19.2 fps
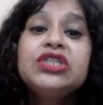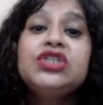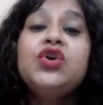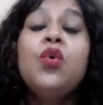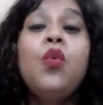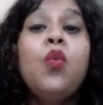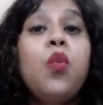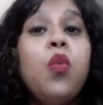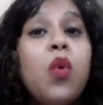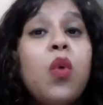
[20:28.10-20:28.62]

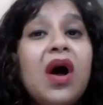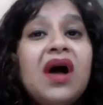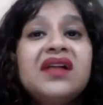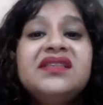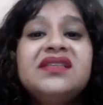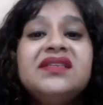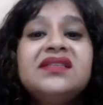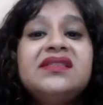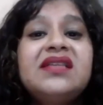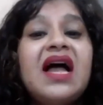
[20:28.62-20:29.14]
to
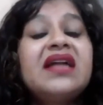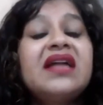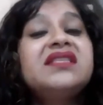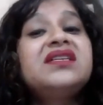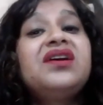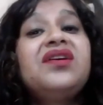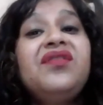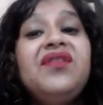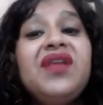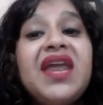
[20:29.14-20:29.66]
ones that
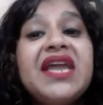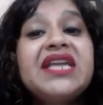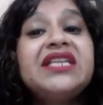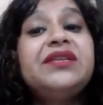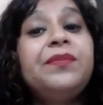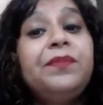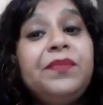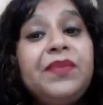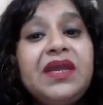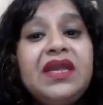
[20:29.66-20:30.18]
create
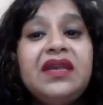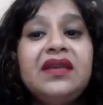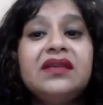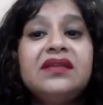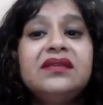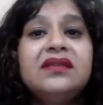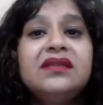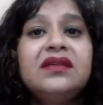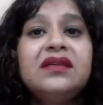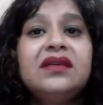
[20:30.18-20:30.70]

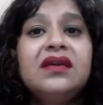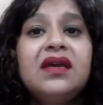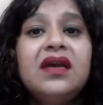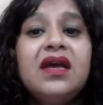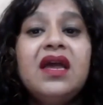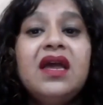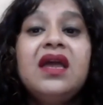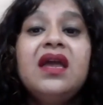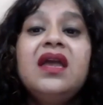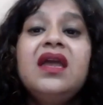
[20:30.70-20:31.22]
peace.
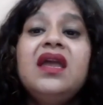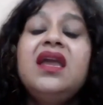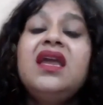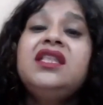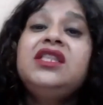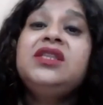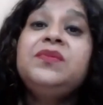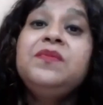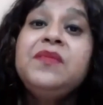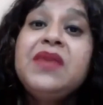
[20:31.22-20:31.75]

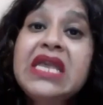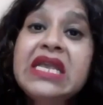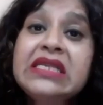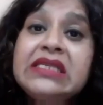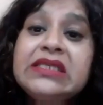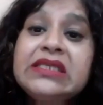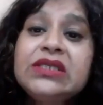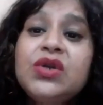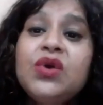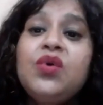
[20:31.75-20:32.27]
It
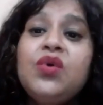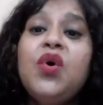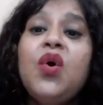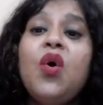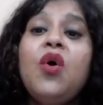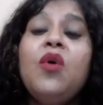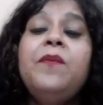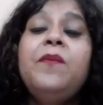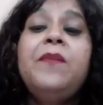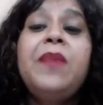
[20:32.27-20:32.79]
means to
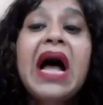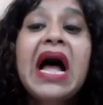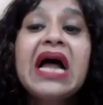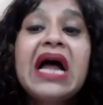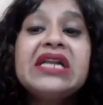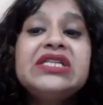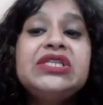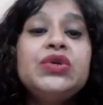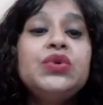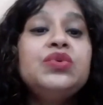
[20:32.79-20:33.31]
go
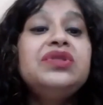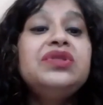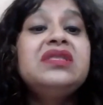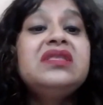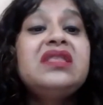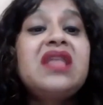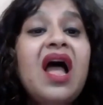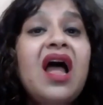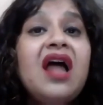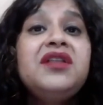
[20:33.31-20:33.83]
back to
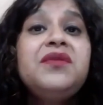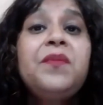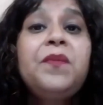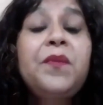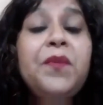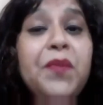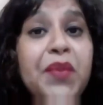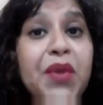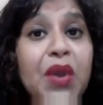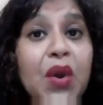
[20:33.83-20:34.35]
that
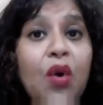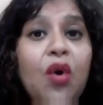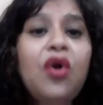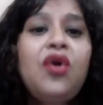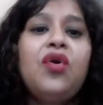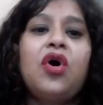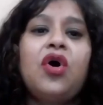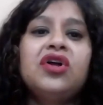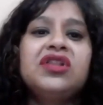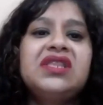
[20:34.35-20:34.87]

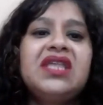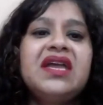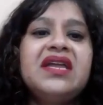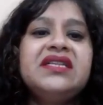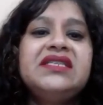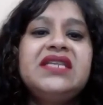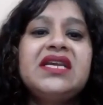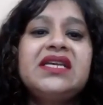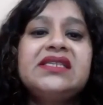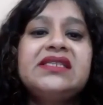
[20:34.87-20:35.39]
pure,
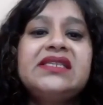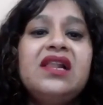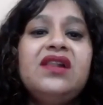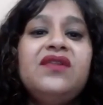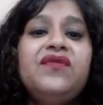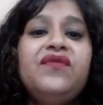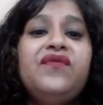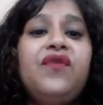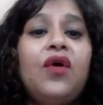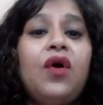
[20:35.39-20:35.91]
authentic
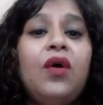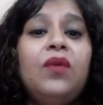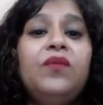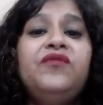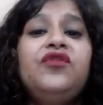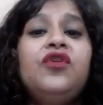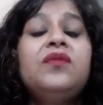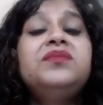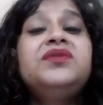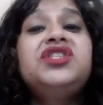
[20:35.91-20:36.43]
self form
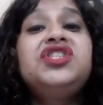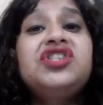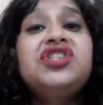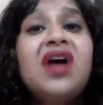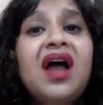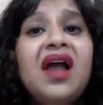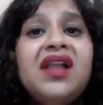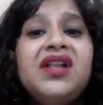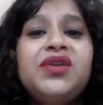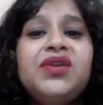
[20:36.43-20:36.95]
from
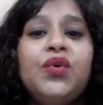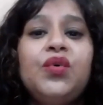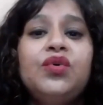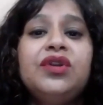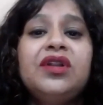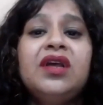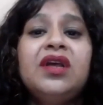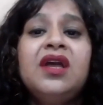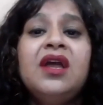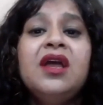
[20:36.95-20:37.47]

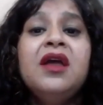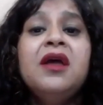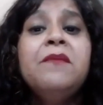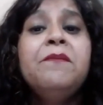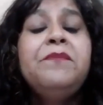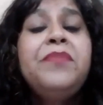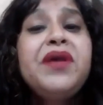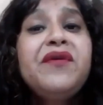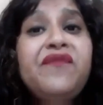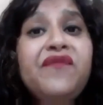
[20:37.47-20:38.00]
childhood
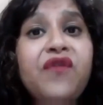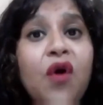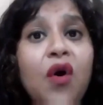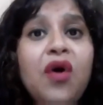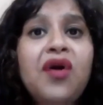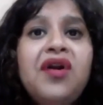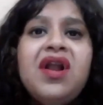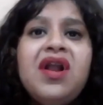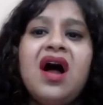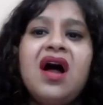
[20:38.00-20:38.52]

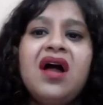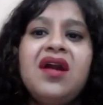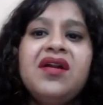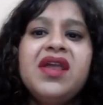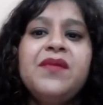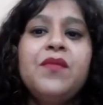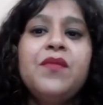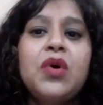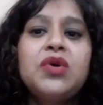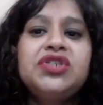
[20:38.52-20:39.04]
before our
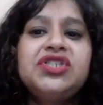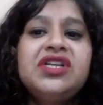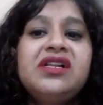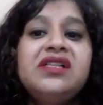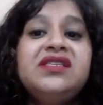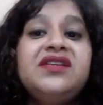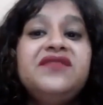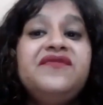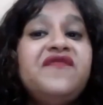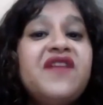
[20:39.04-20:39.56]
emotional
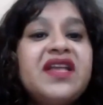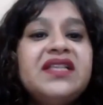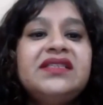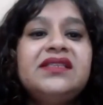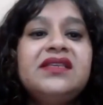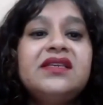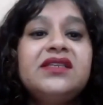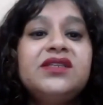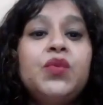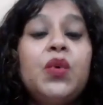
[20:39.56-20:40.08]

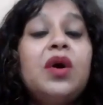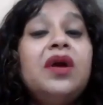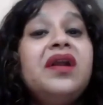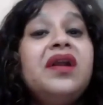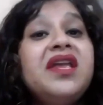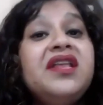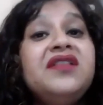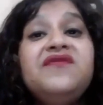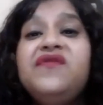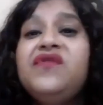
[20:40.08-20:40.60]
defenses were
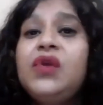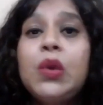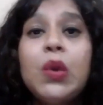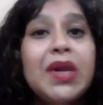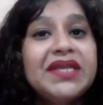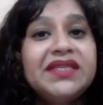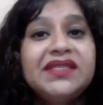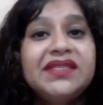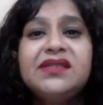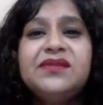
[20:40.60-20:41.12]

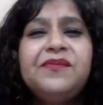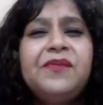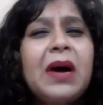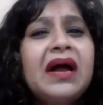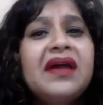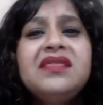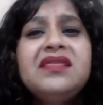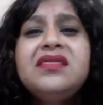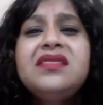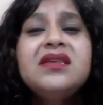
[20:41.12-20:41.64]
influenced
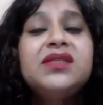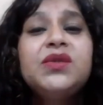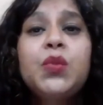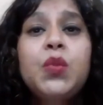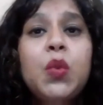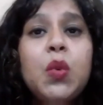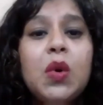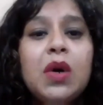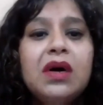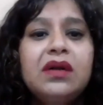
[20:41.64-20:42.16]
by this
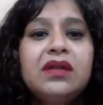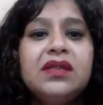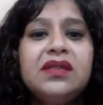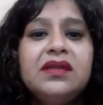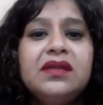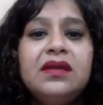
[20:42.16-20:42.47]
world.